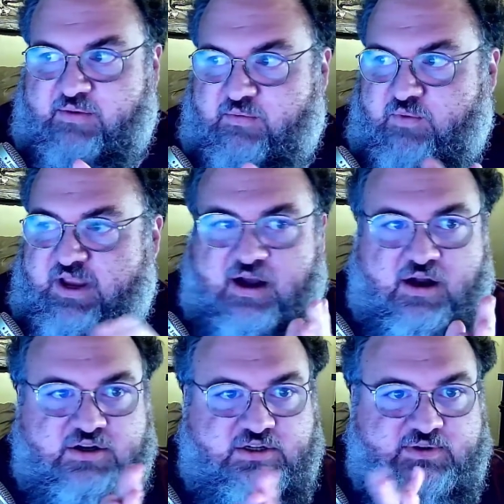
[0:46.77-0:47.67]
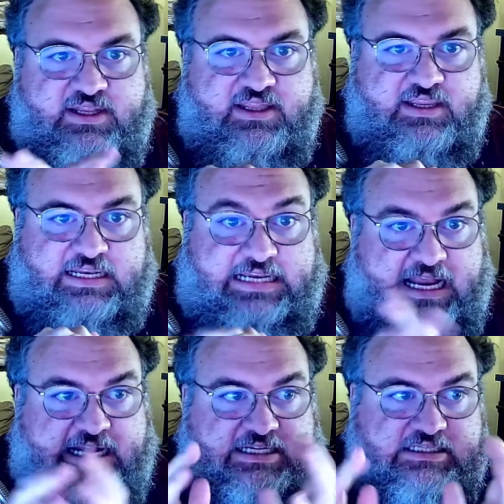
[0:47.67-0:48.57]
We are doing the
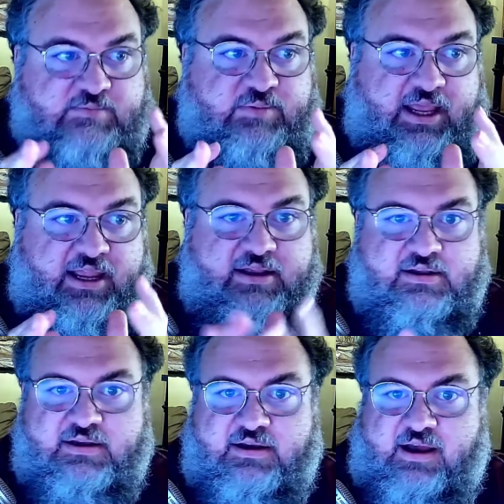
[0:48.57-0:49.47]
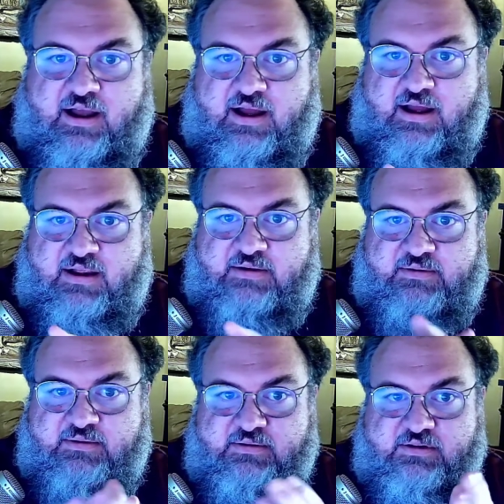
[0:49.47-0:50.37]
data display
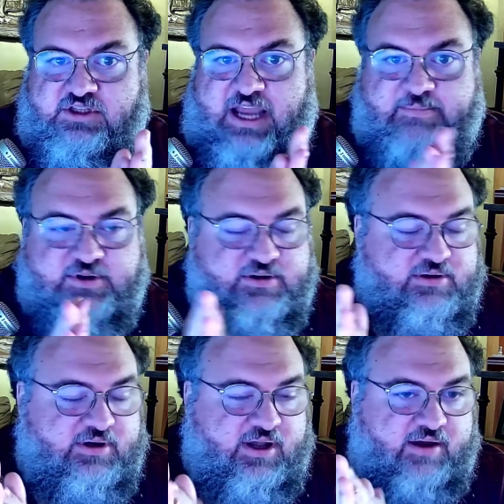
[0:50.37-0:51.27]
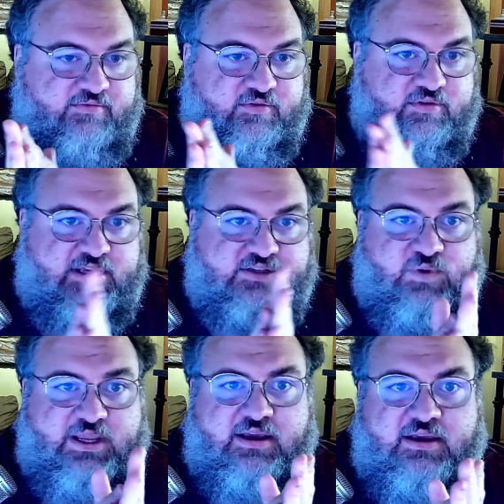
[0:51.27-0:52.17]
chapter for this
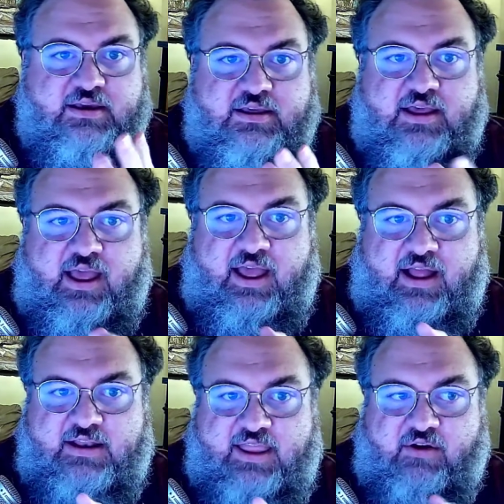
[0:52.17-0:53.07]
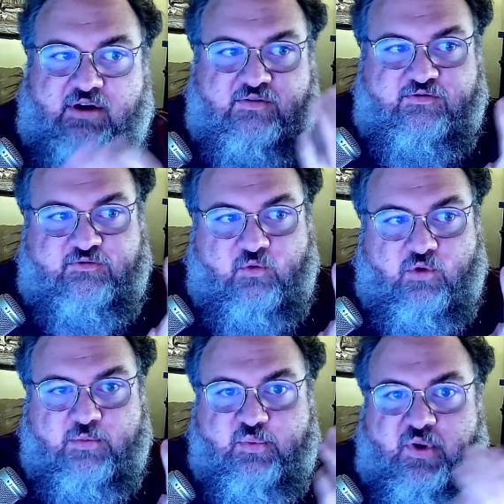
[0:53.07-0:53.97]
week, and there are
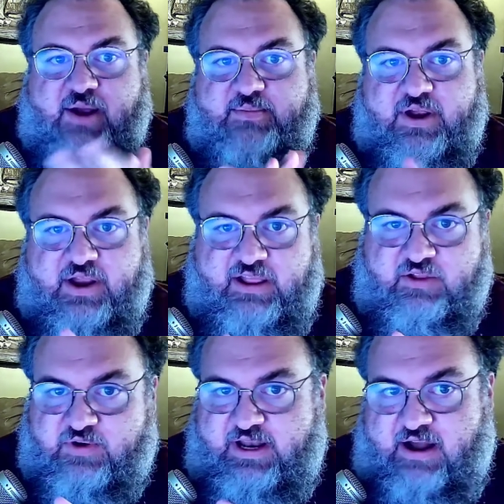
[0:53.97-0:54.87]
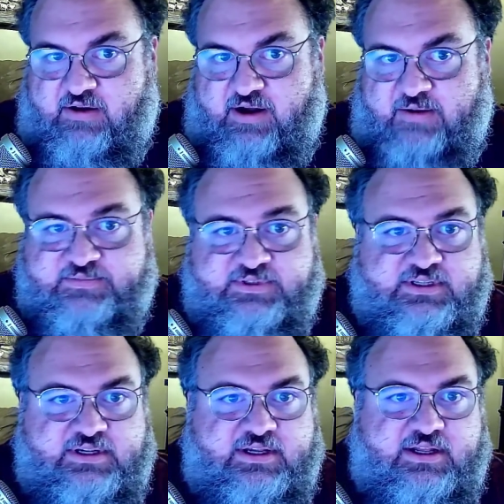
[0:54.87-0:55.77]
4 primary learning outcomes
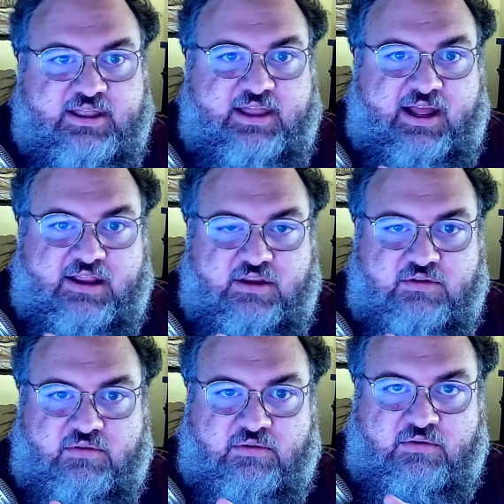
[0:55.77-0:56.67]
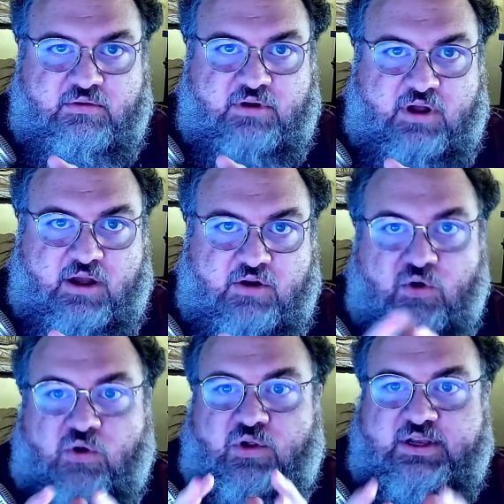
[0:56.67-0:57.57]
that your
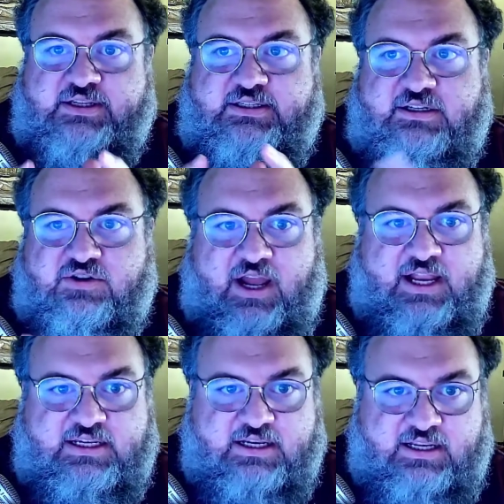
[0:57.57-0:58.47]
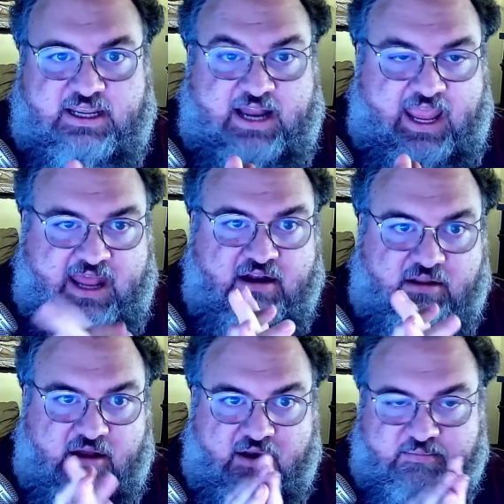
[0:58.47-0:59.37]
goal is to try to get a handle
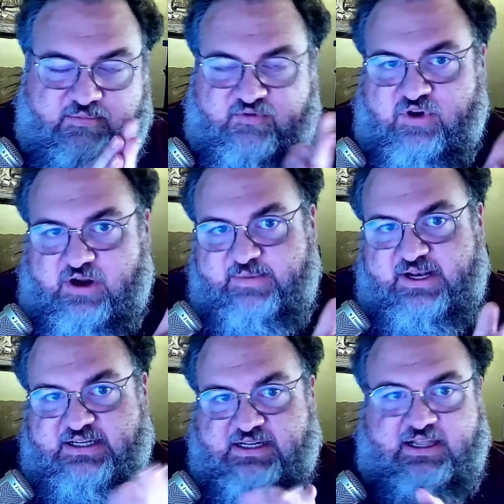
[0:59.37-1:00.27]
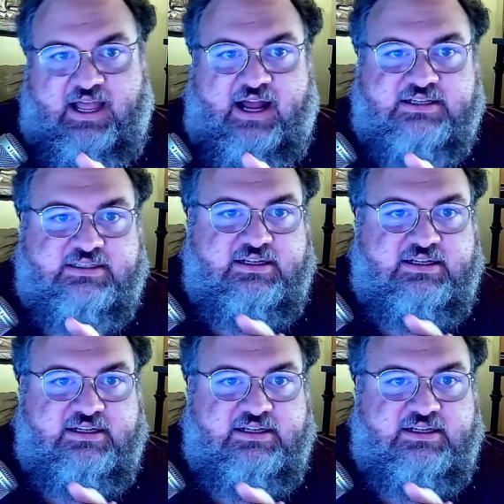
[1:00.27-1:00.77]
on before coming into class.